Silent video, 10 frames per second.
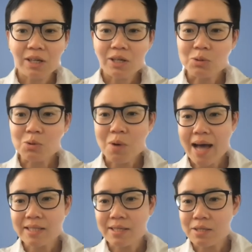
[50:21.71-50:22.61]
who
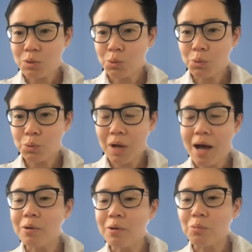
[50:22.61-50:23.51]
asks who
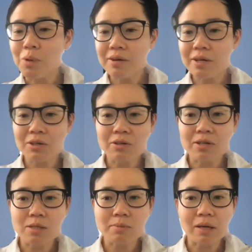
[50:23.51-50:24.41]
uh, whether you
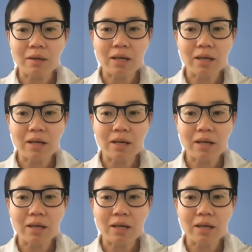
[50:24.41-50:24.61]
could speak